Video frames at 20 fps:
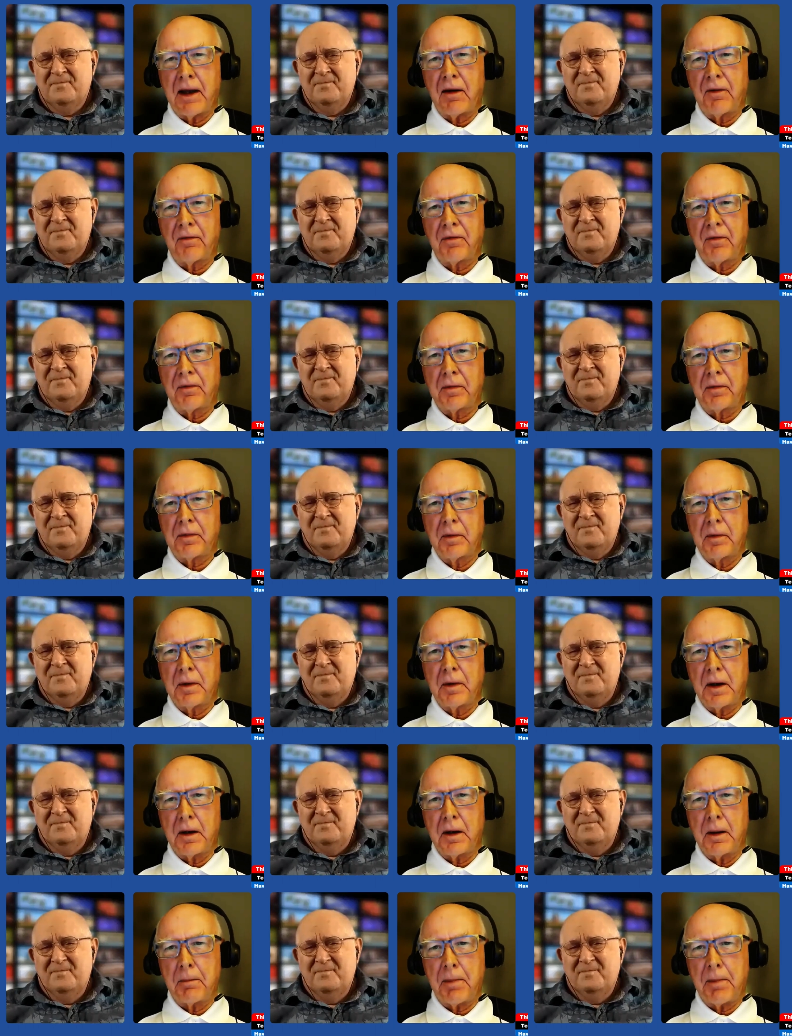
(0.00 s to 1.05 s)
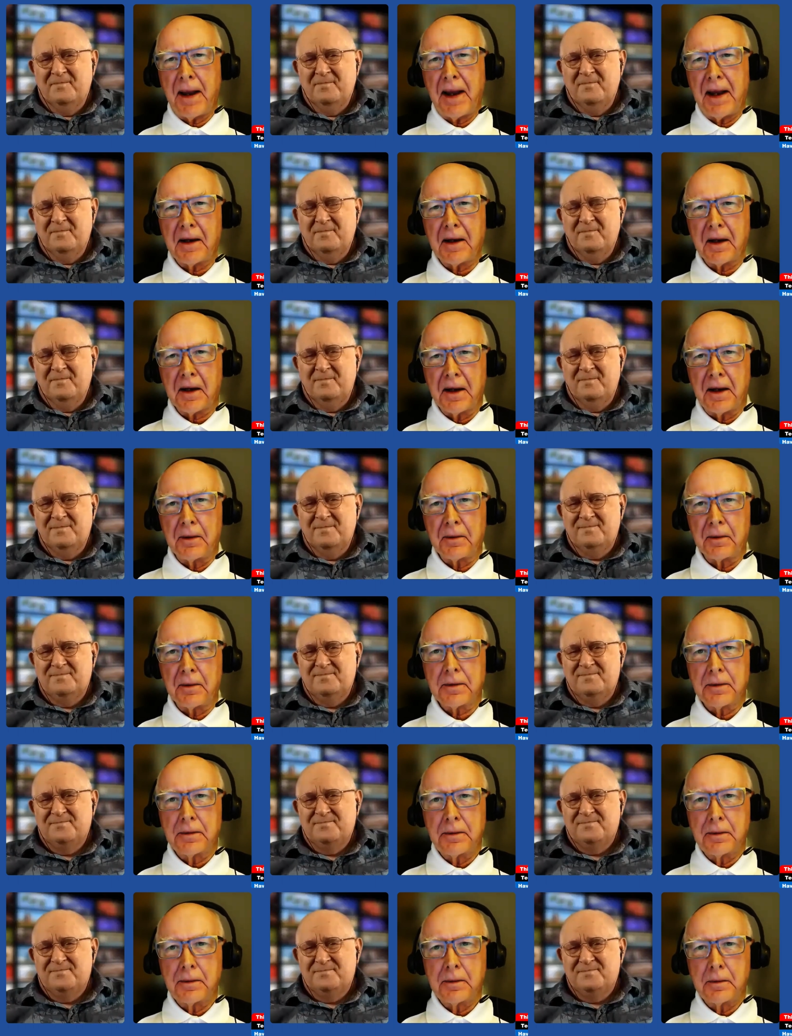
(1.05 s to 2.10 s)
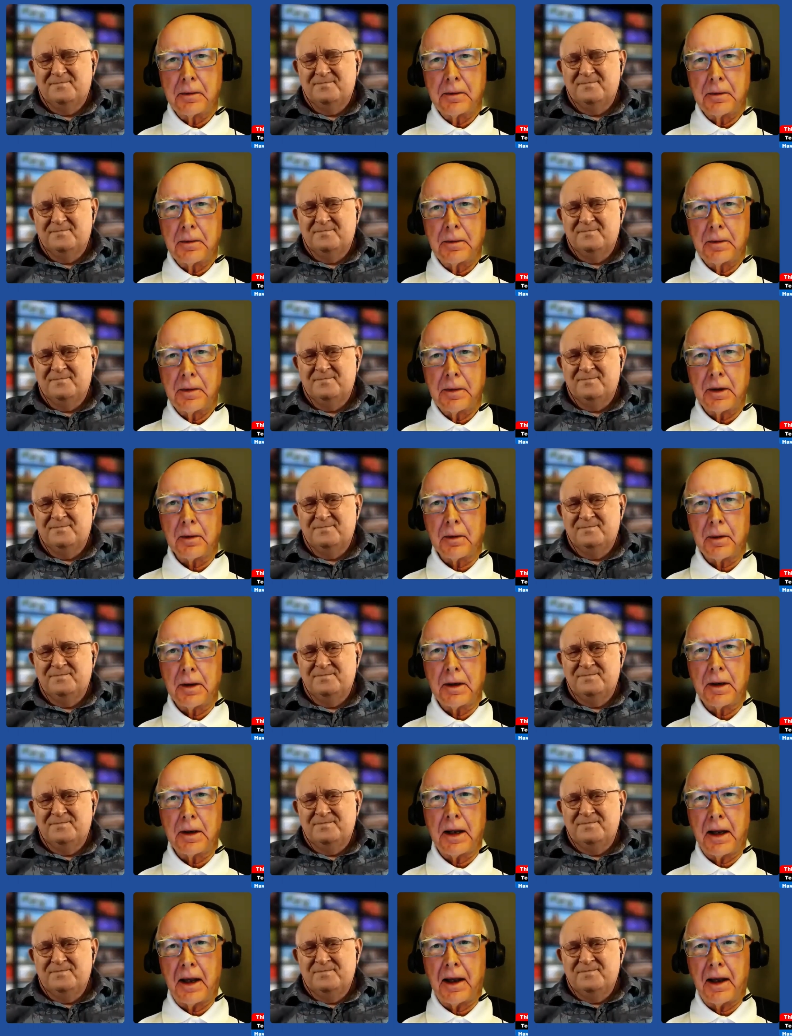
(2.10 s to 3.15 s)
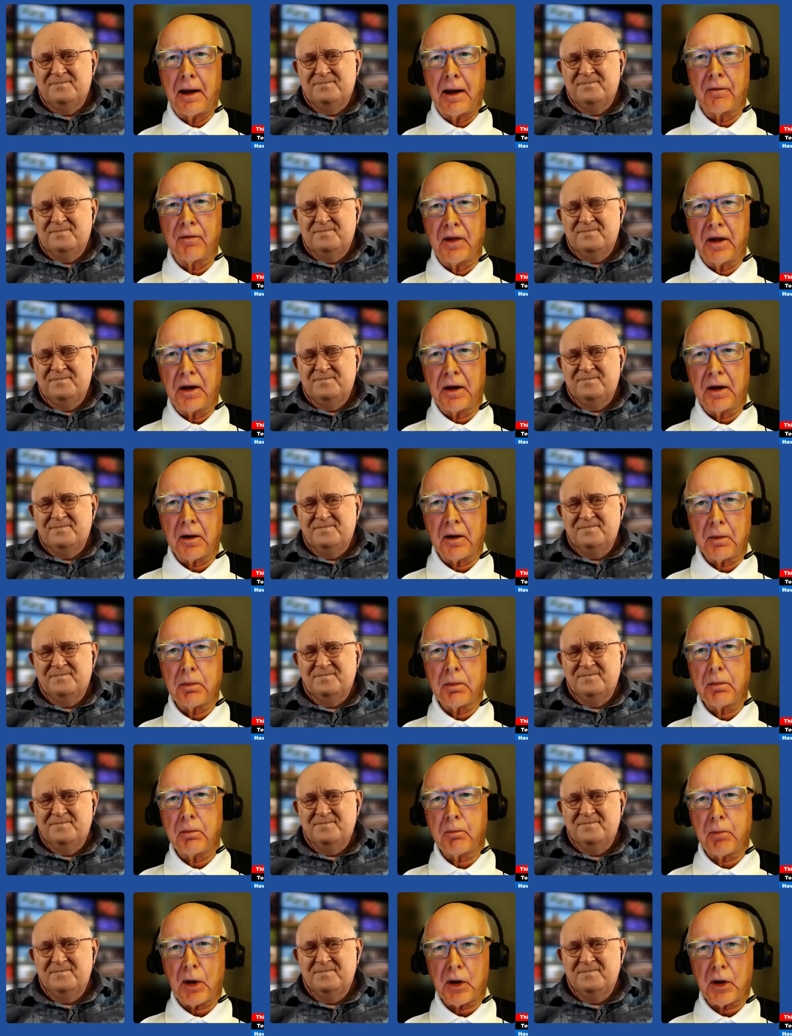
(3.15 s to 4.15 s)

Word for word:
Speaker 1: a bank account, you know, and they have their